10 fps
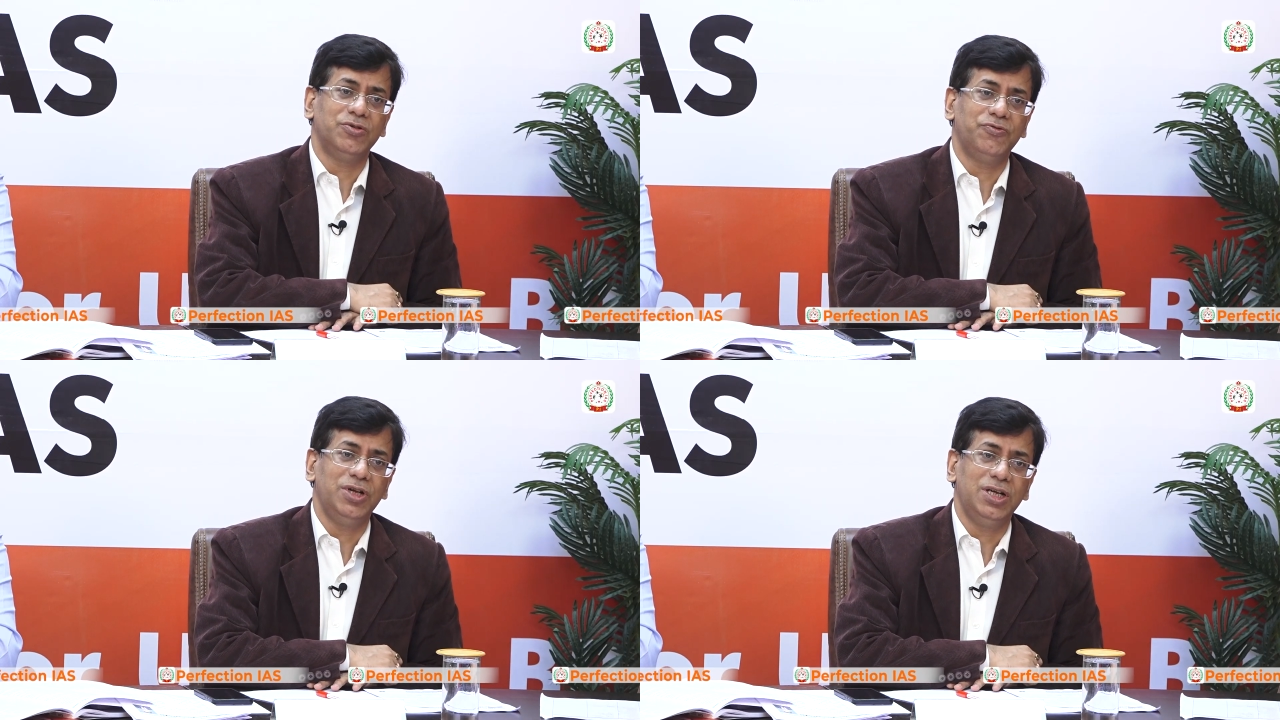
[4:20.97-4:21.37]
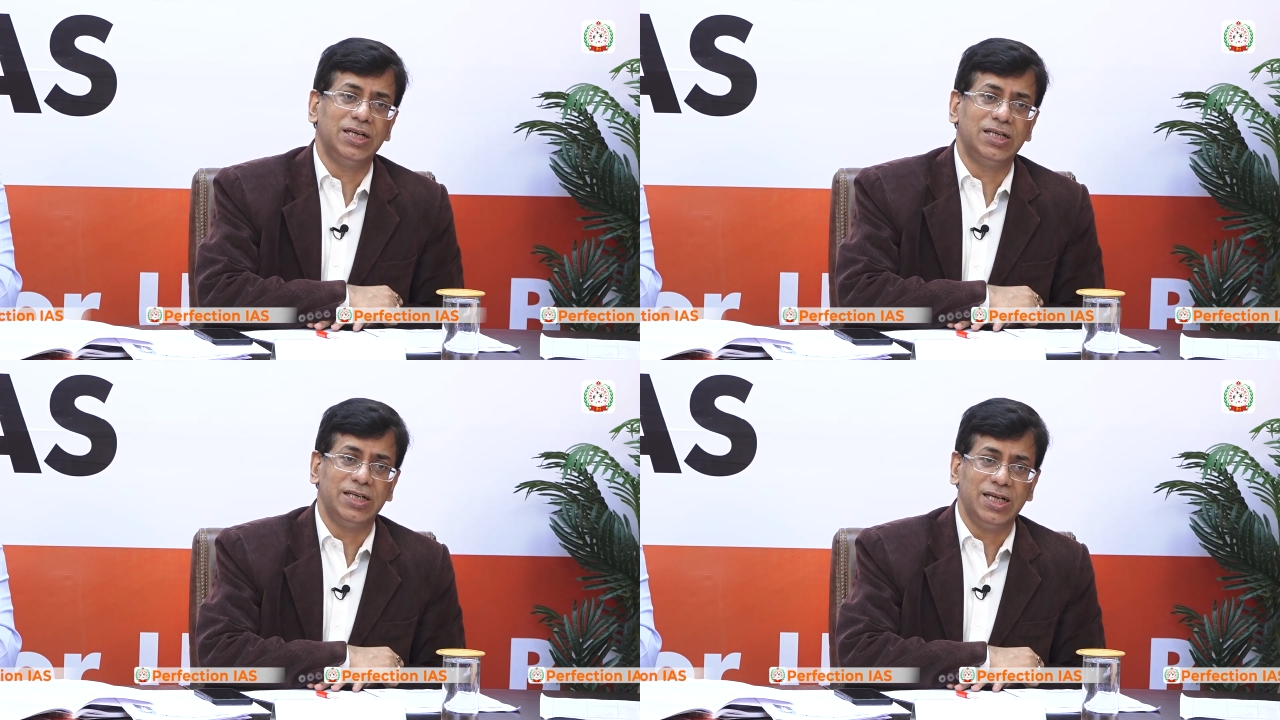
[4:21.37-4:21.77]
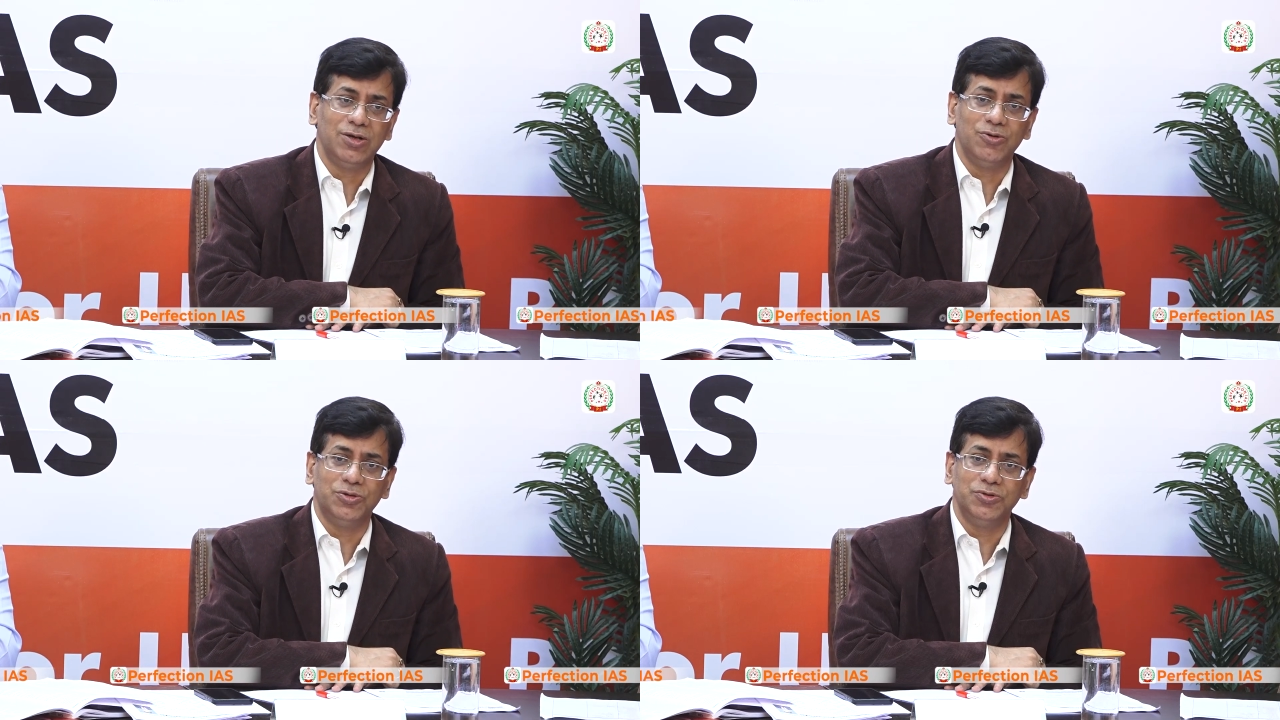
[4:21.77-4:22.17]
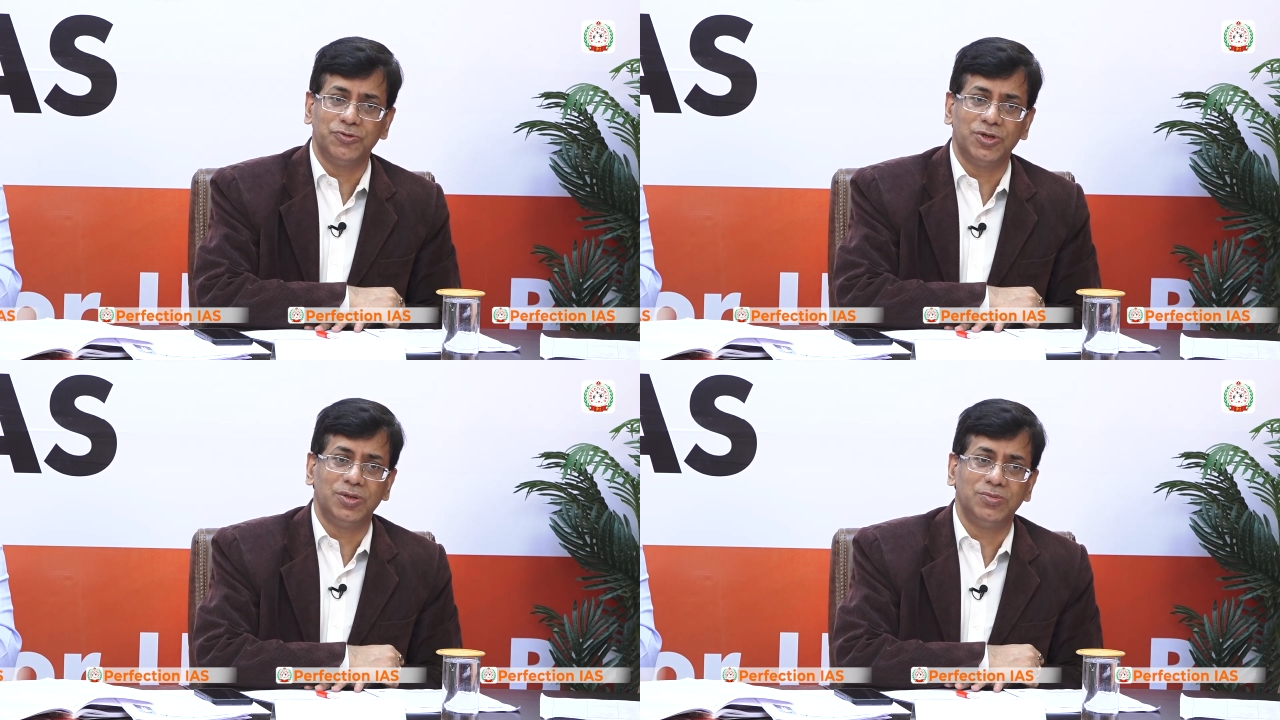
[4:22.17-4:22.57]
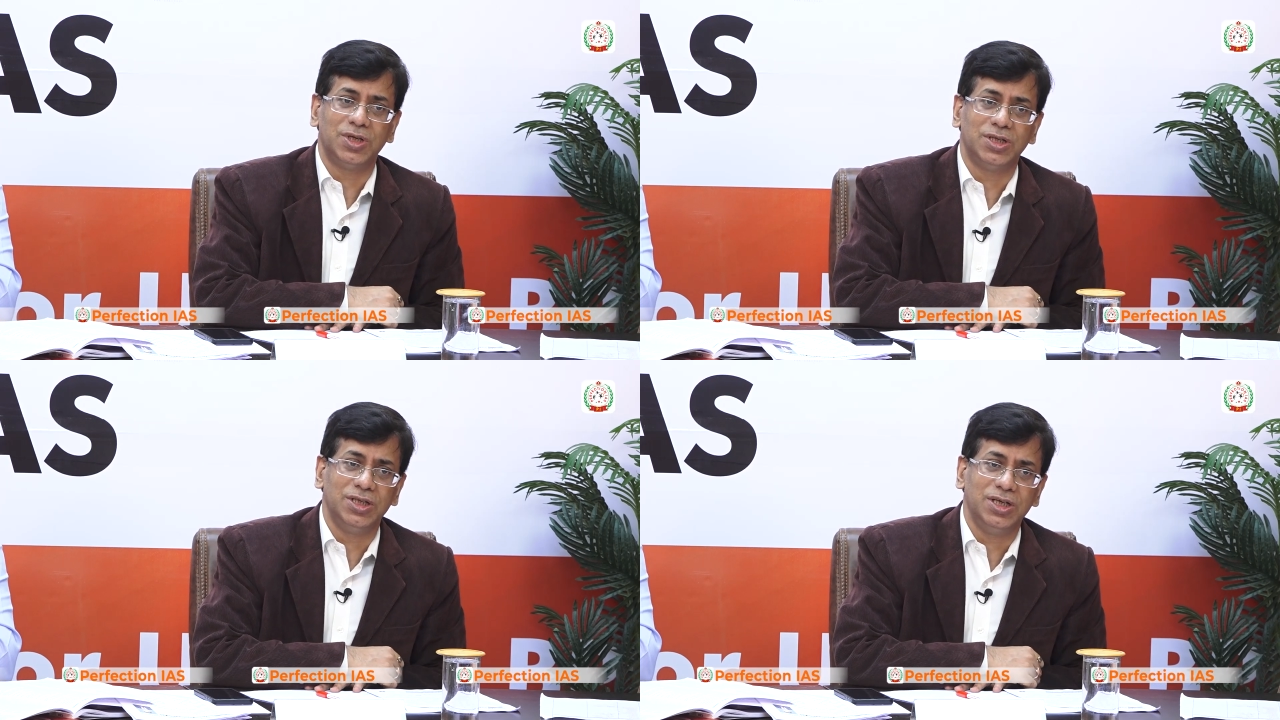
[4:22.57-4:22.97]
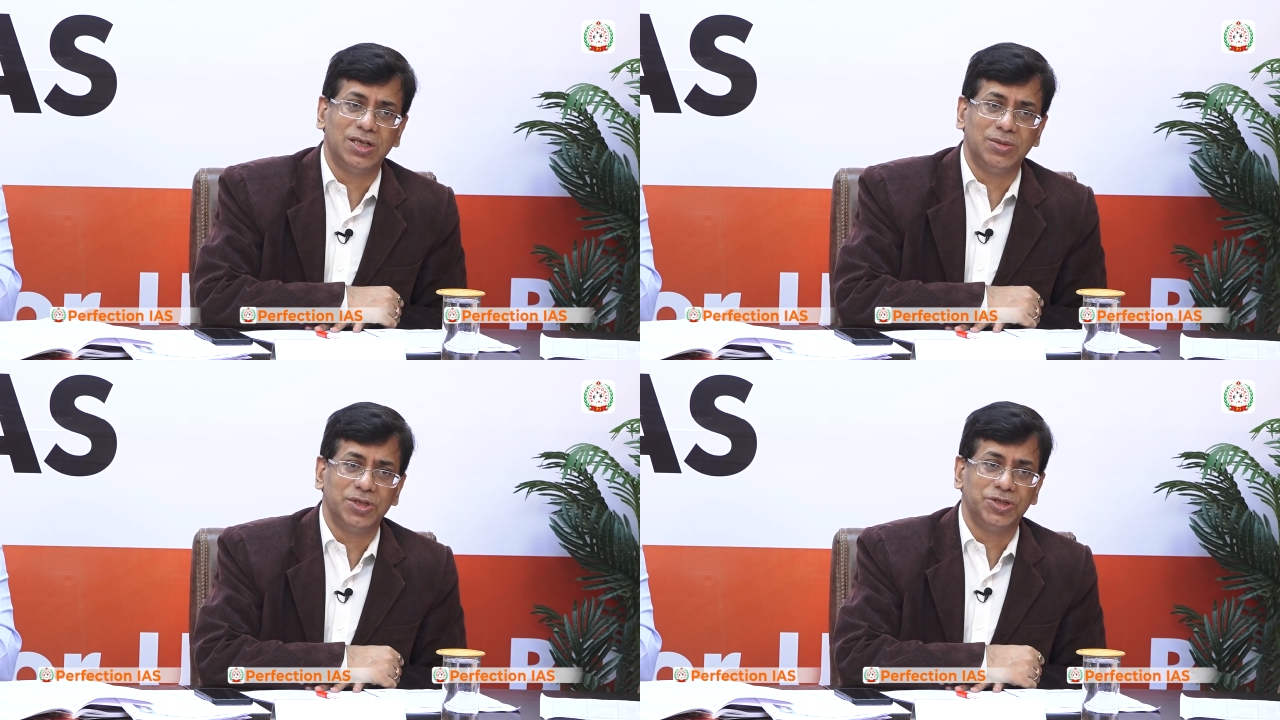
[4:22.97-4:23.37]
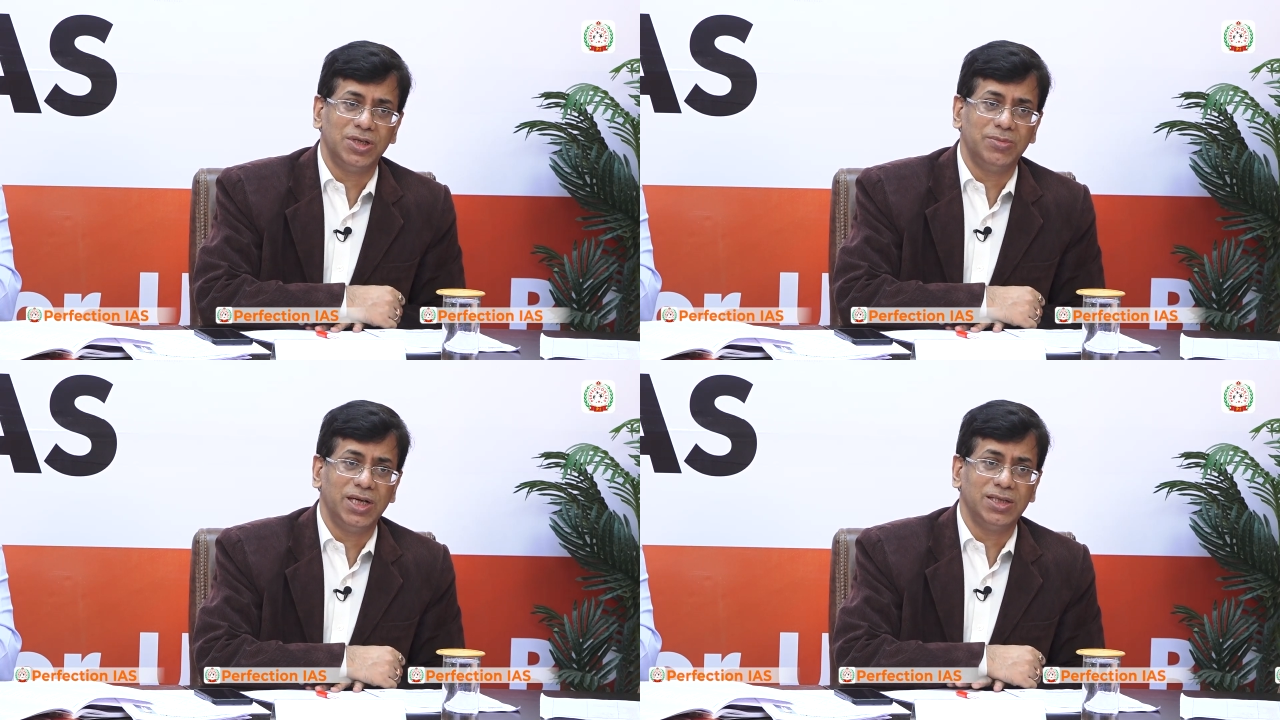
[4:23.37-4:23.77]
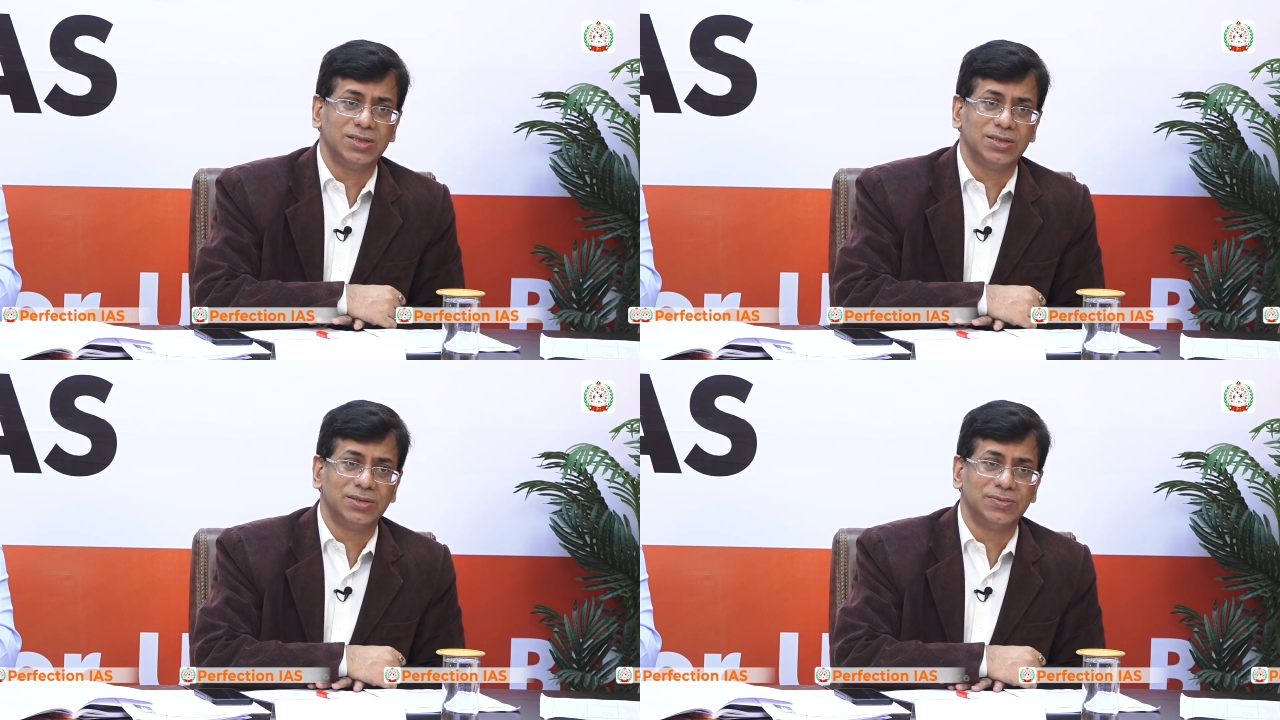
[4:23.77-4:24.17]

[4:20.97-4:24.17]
of India take loan from the commercial banks?